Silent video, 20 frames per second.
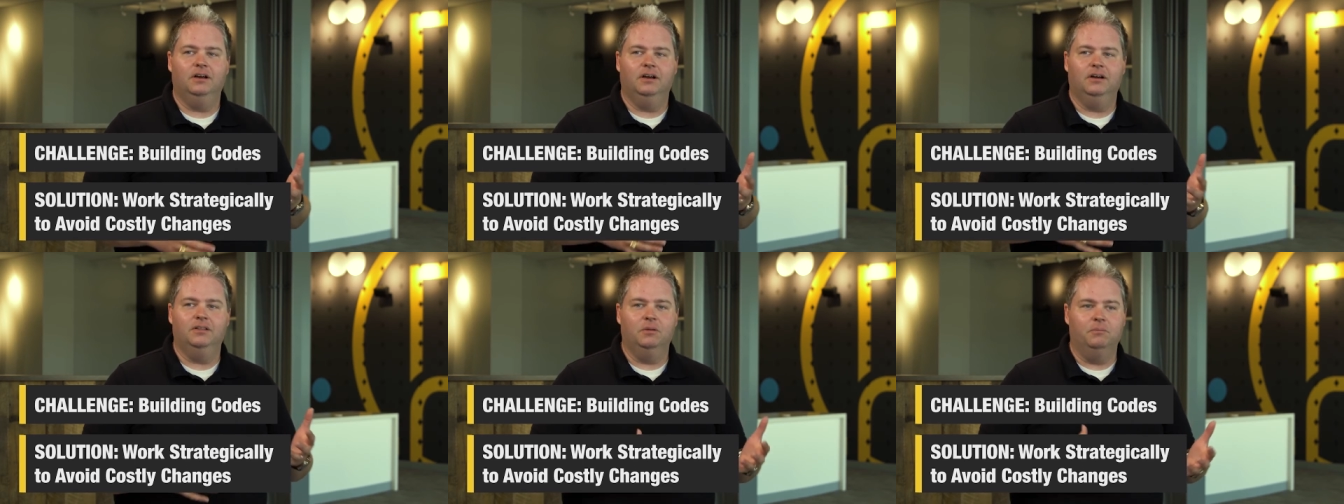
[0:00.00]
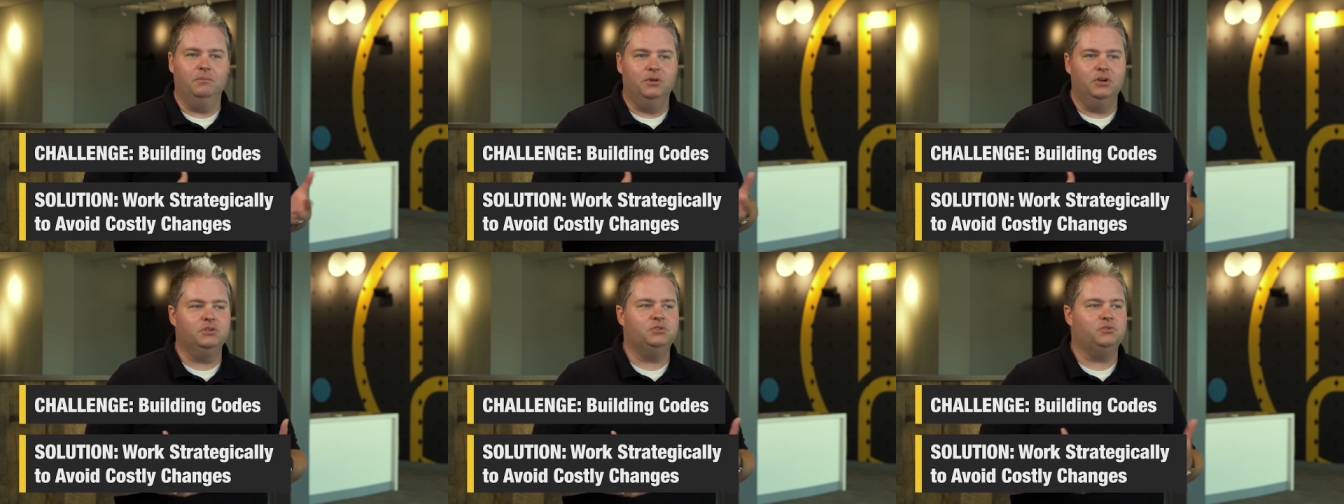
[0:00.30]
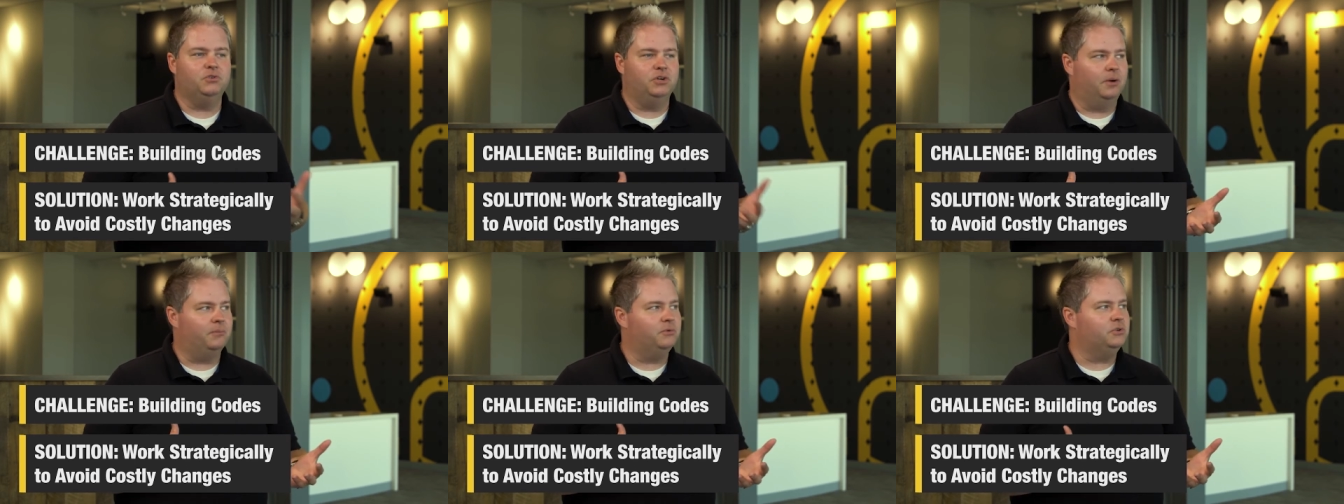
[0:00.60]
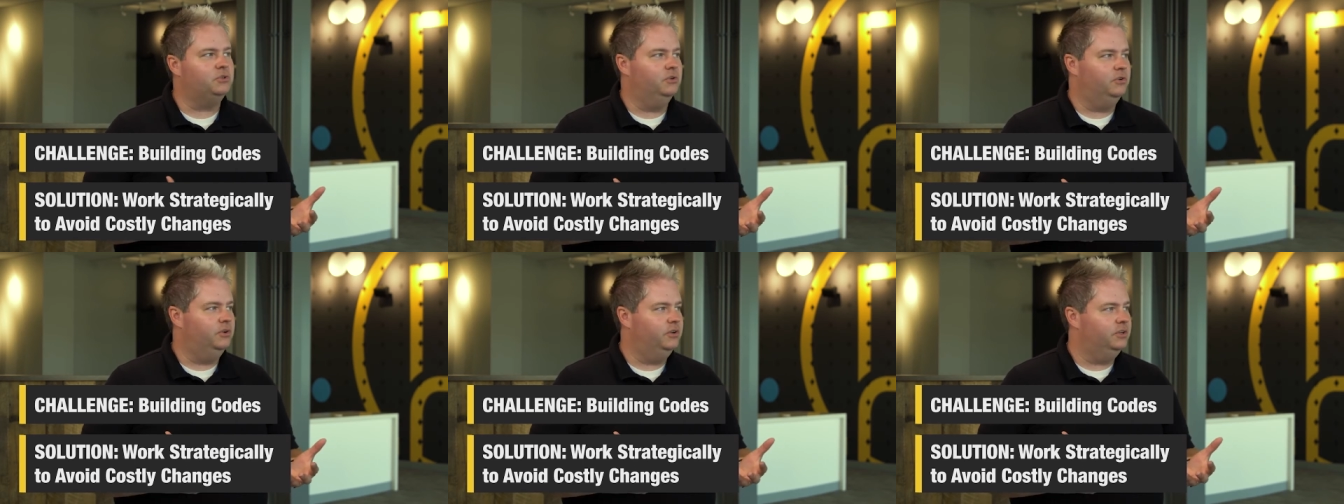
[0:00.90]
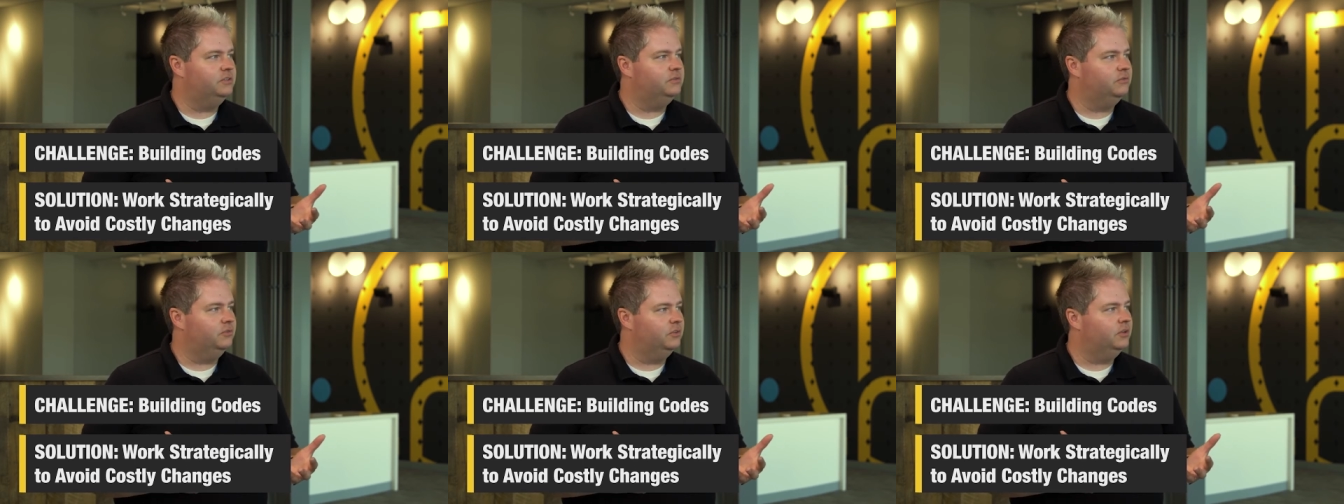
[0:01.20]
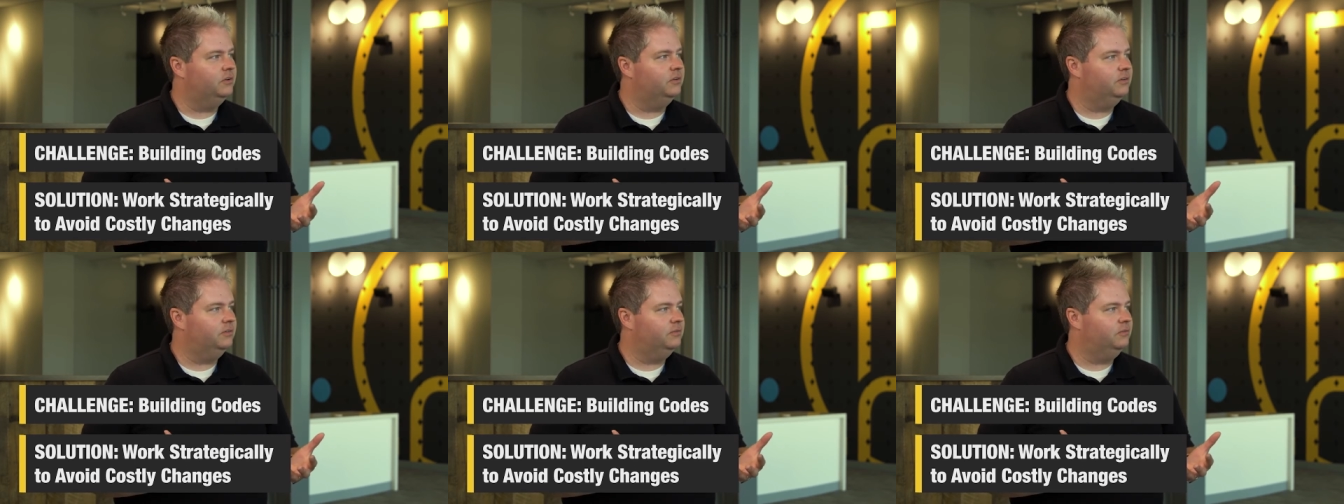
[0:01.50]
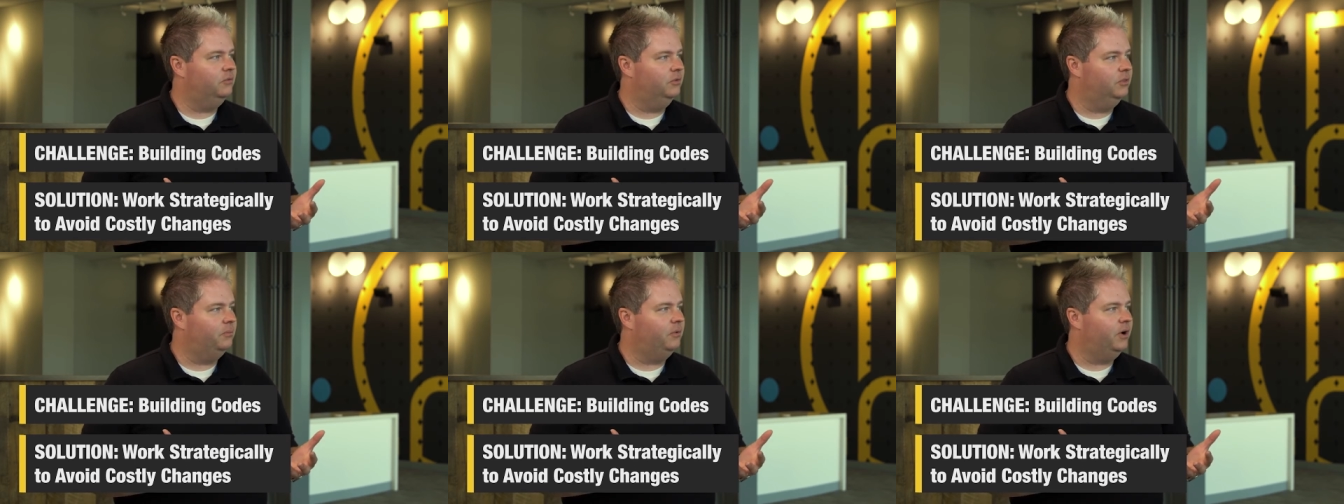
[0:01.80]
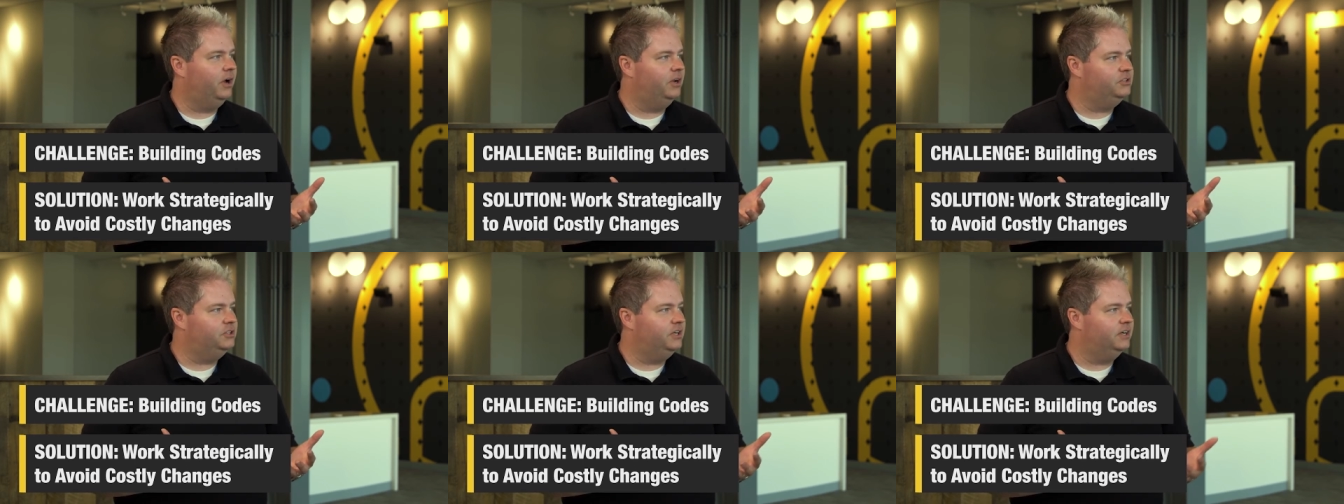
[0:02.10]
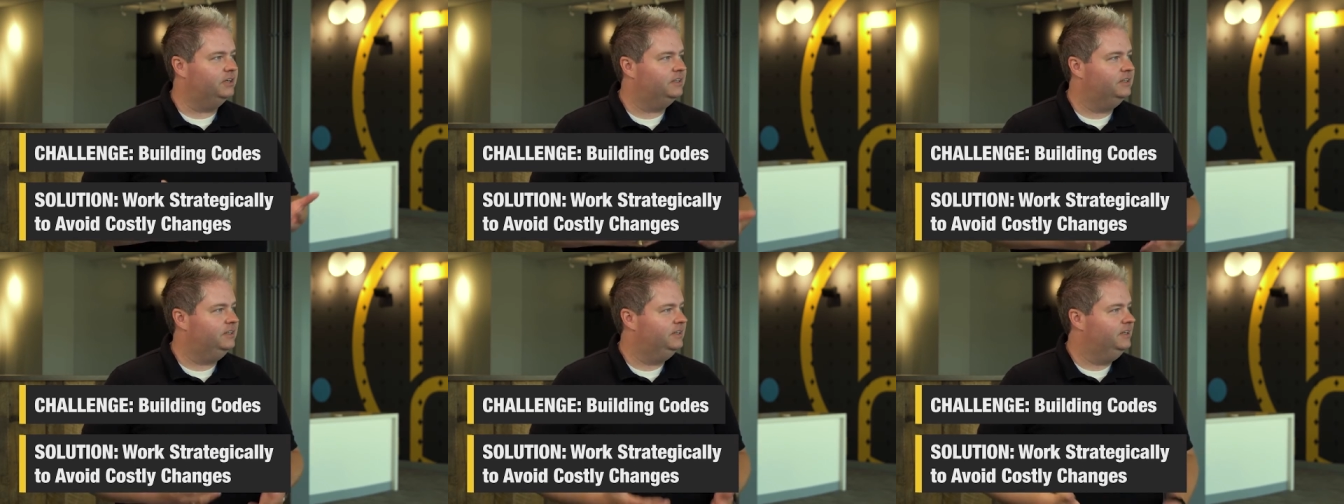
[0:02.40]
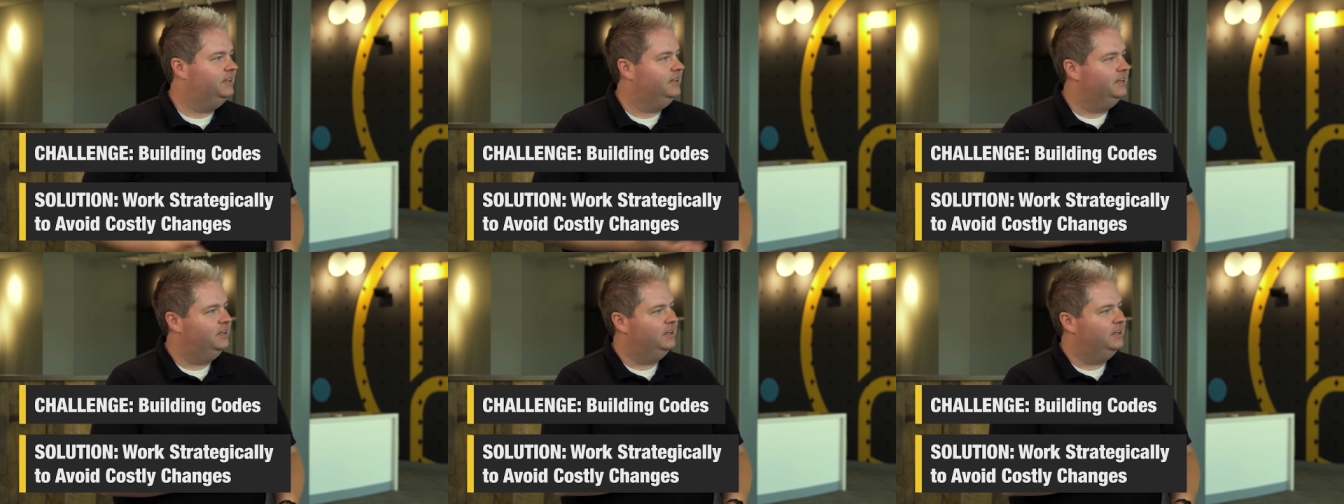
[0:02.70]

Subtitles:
the ministry opportunities for the project. Yeah.